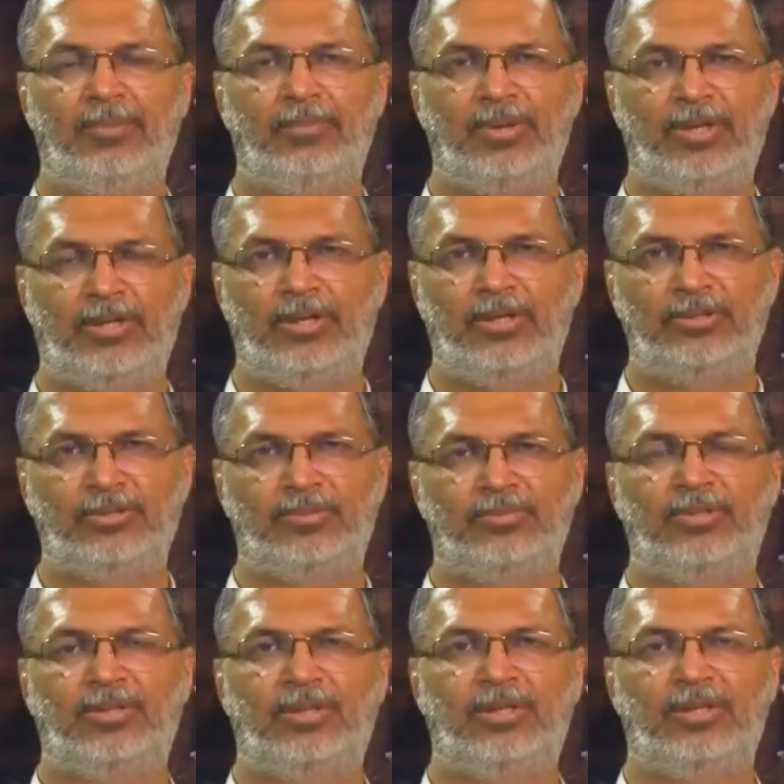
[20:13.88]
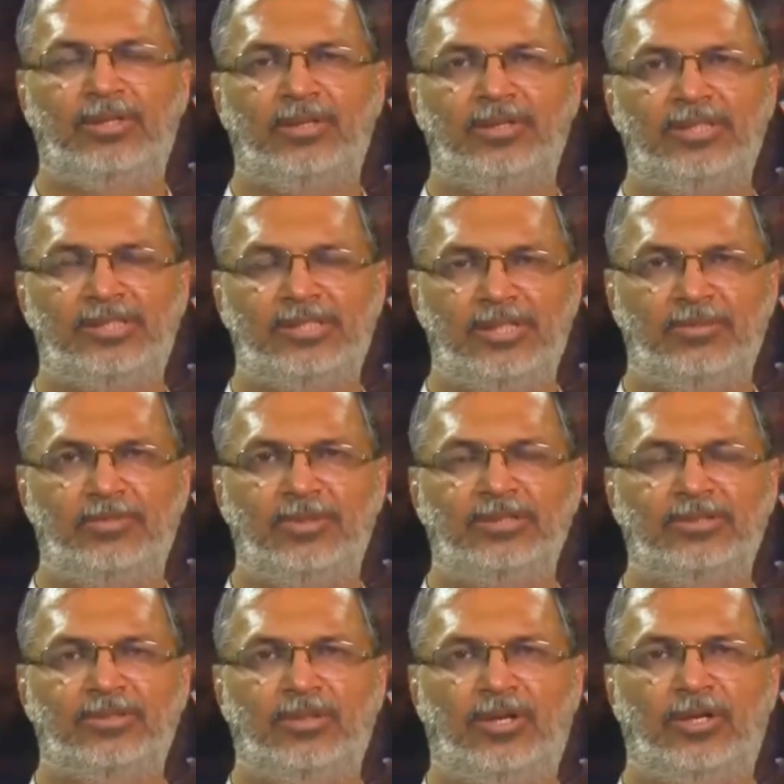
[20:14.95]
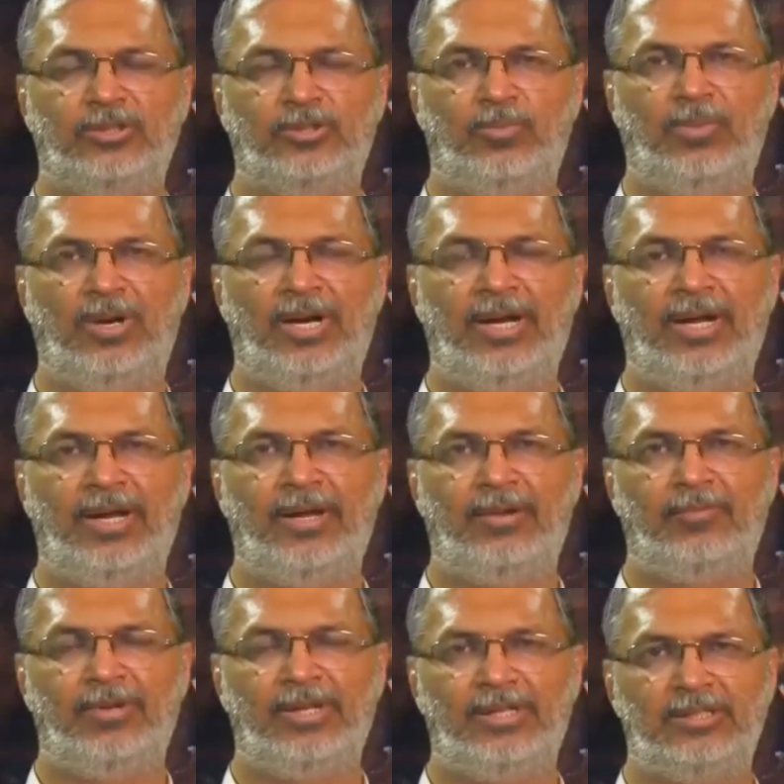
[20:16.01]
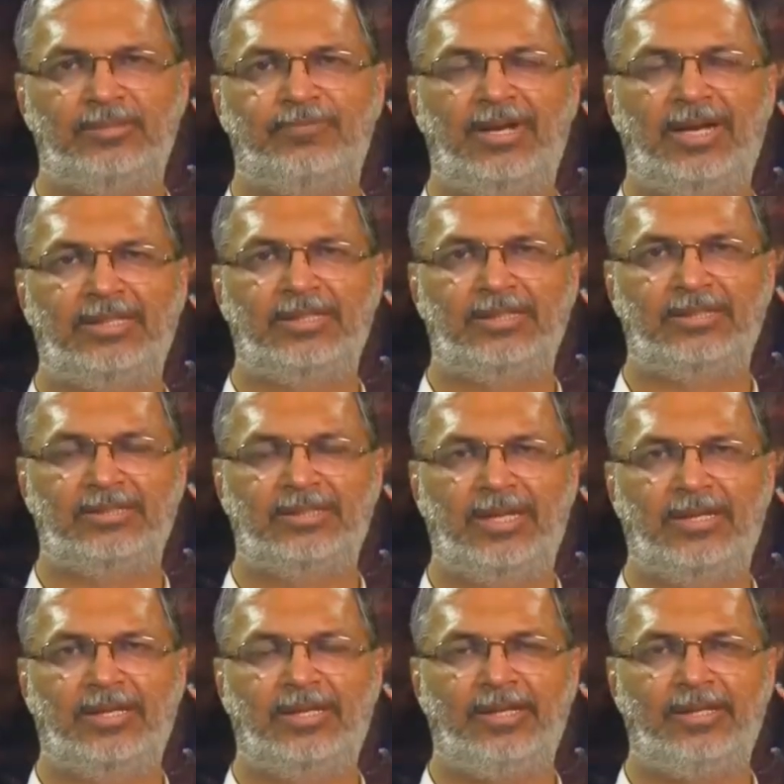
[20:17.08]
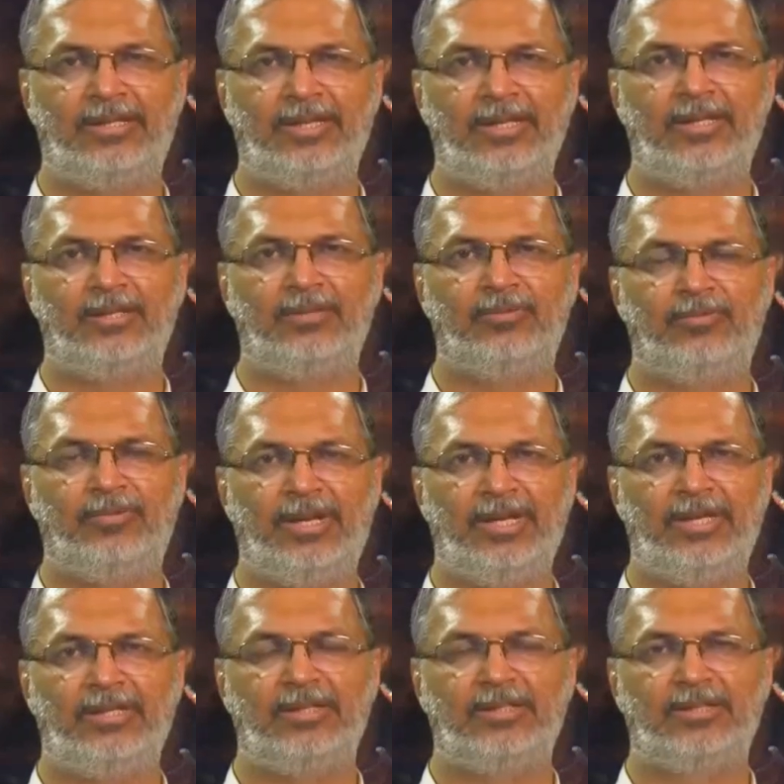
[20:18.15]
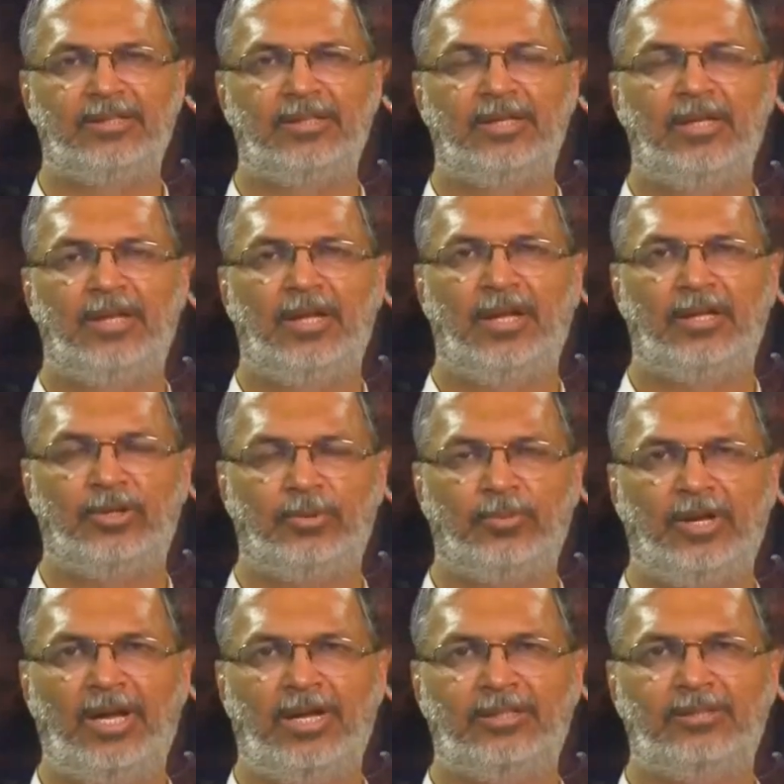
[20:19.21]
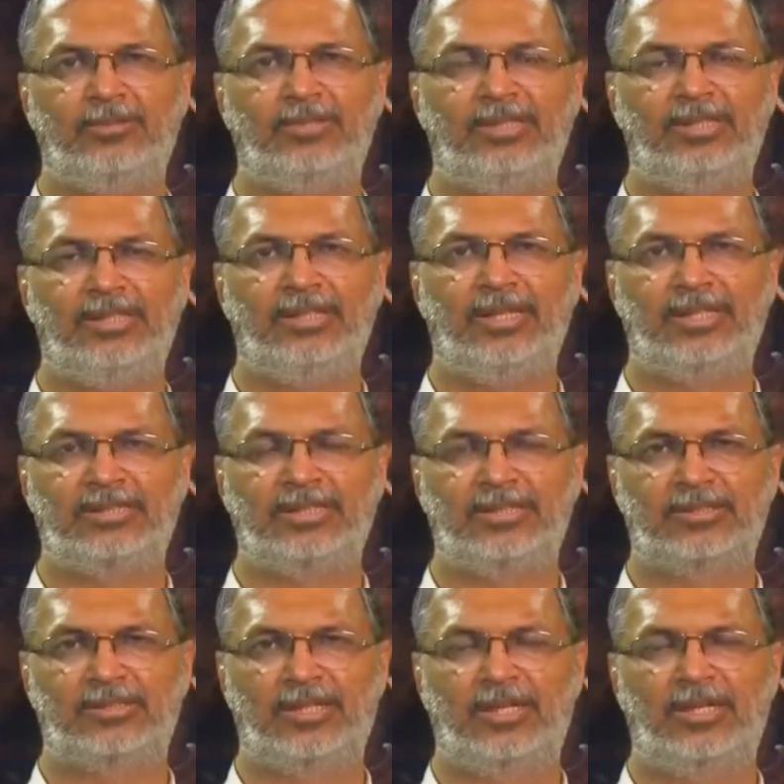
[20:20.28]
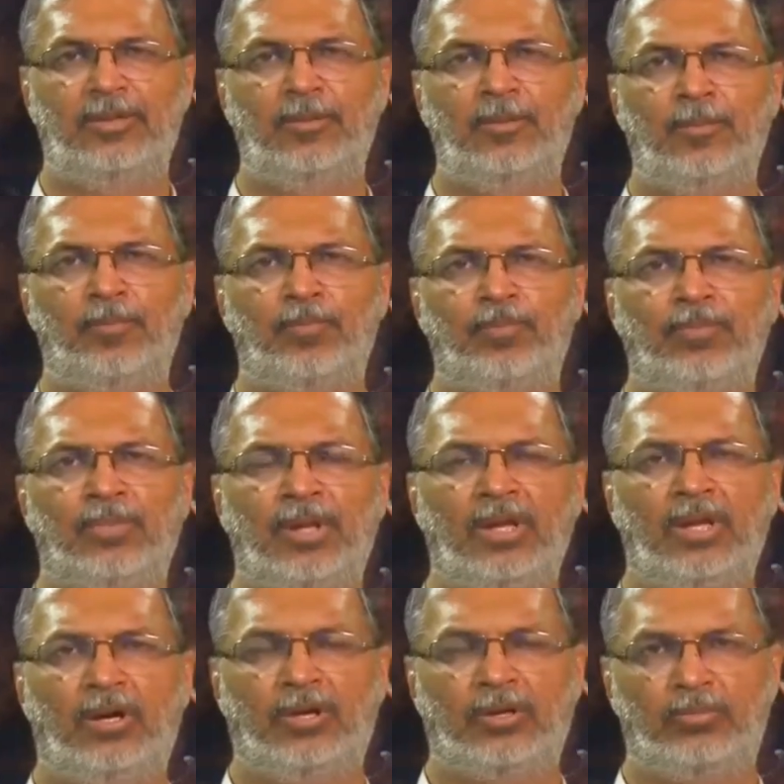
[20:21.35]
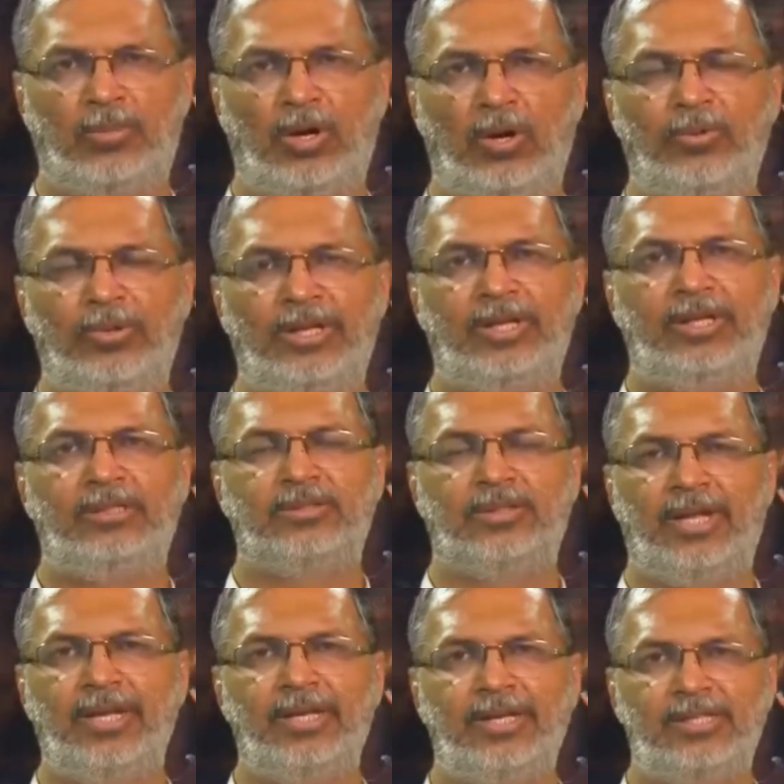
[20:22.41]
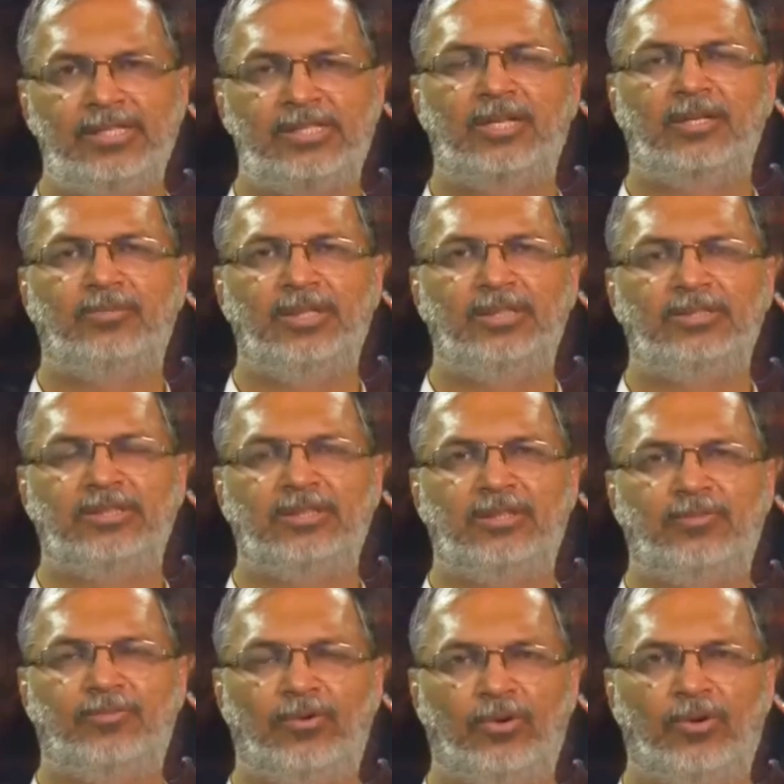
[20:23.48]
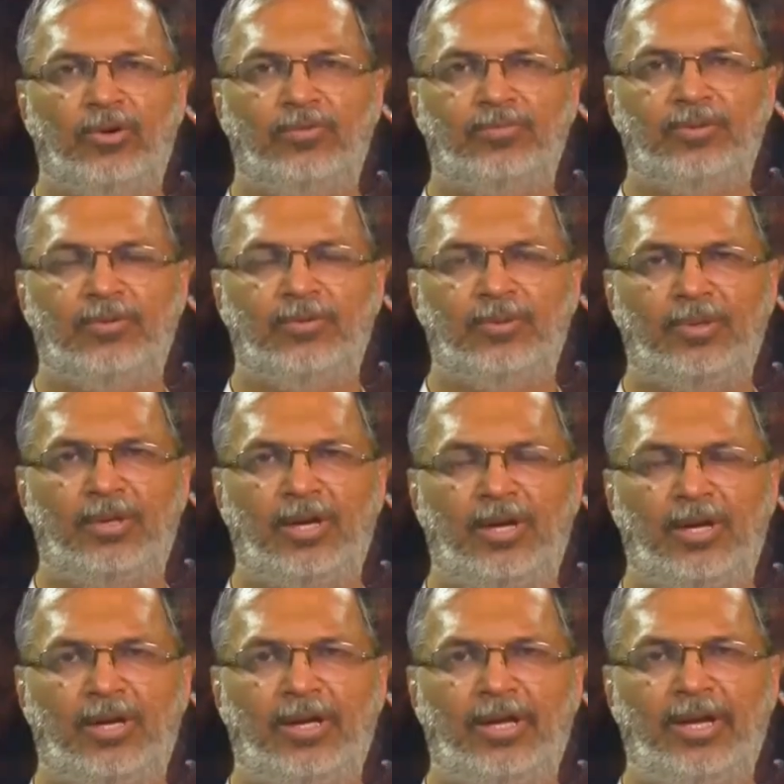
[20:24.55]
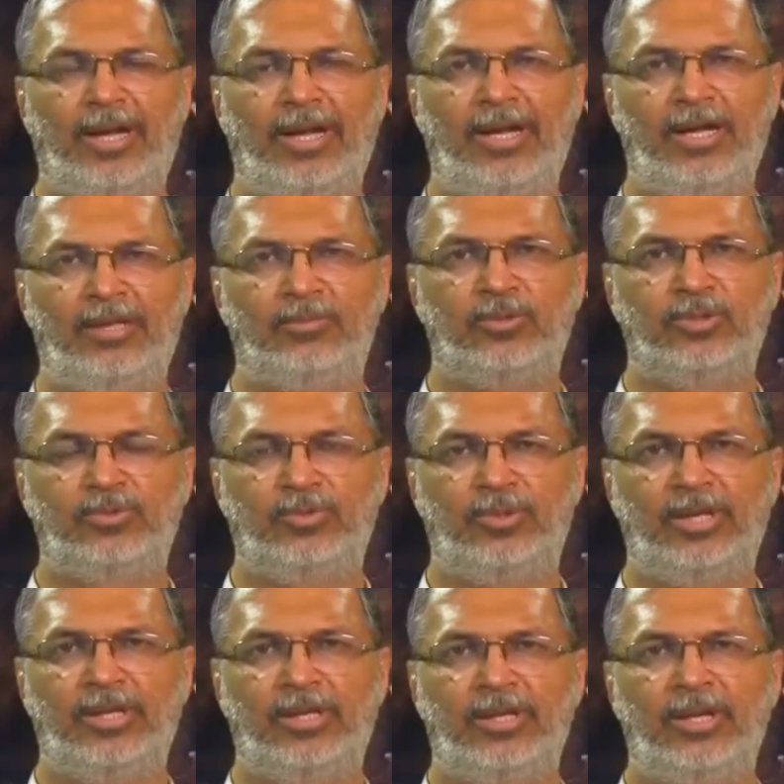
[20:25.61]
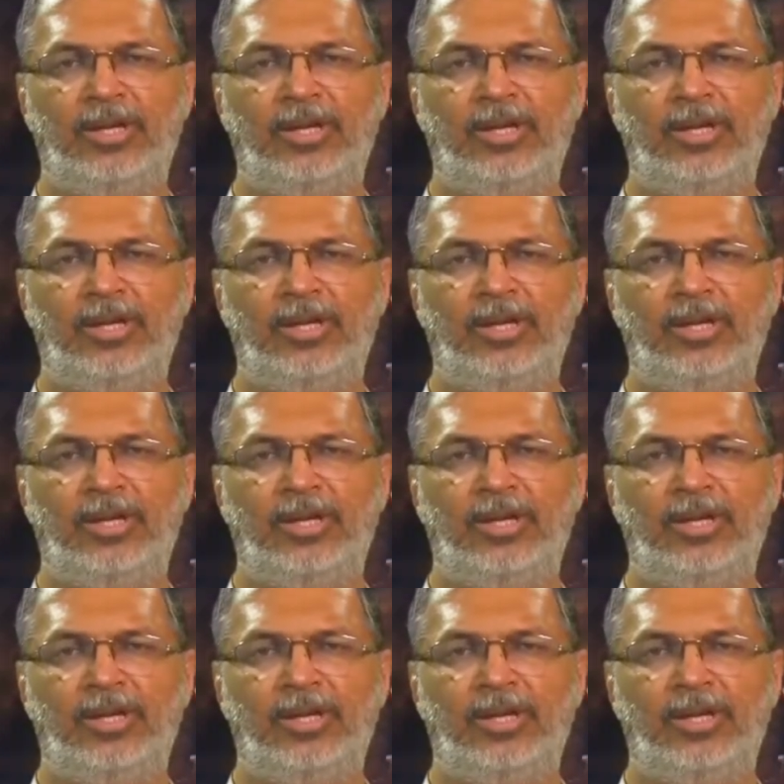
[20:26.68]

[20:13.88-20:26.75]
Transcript: because of the disturbance caused by various factors like heating, wind, human activity, etc., or mountains, any disturbance in the flow of the atmosphere